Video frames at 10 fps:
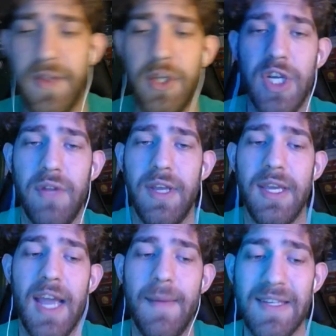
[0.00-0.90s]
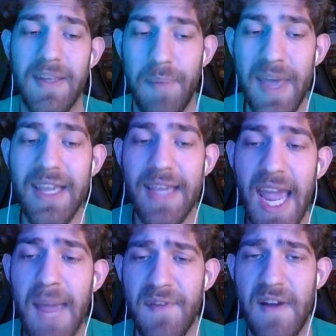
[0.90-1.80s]
G League game. That's a big
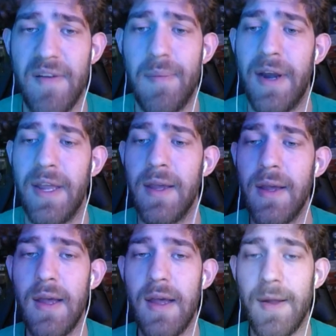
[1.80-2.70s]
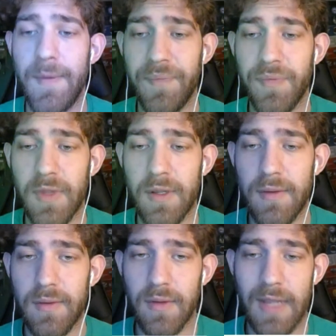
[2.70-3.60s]
game for everybody.
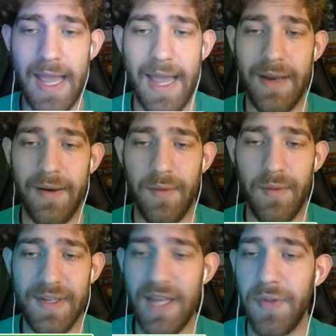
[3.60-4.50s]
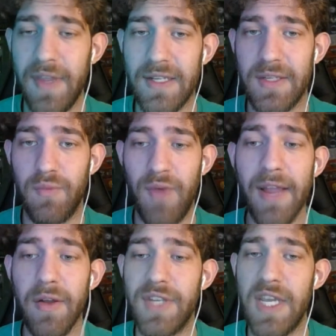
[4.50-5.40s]
And Celtics,
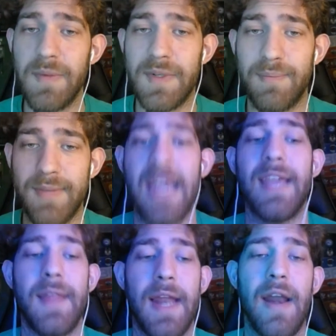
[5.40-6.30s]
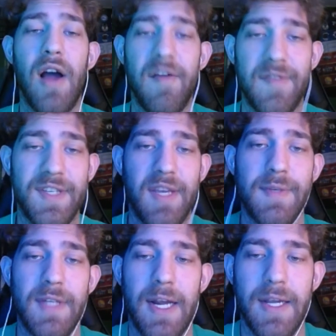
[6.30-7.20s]
regular teams, taking the night off, it
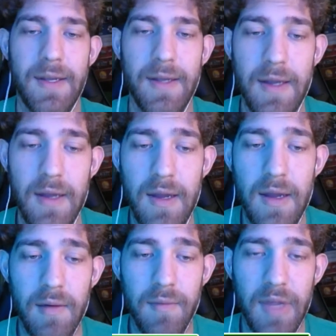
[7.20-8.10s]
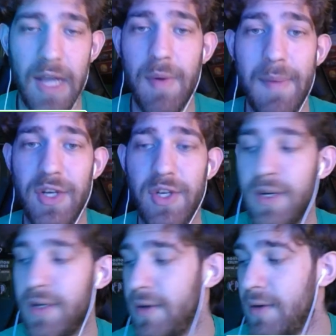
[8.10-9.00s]
seems like. But like we
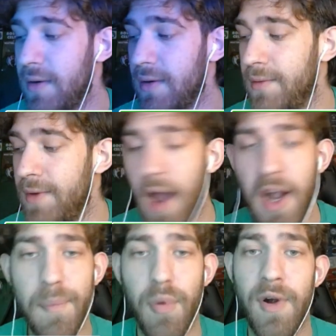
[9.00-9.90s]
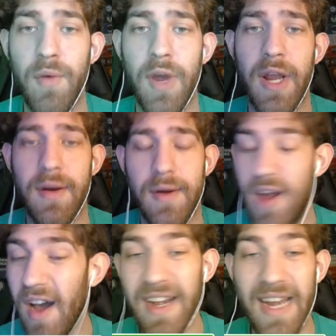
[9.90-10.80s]
mentioned, not an important win,
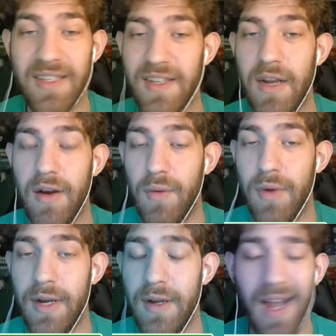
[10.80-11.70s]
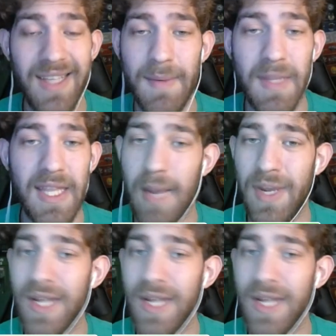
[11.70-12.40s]
not a necessary win, not something that we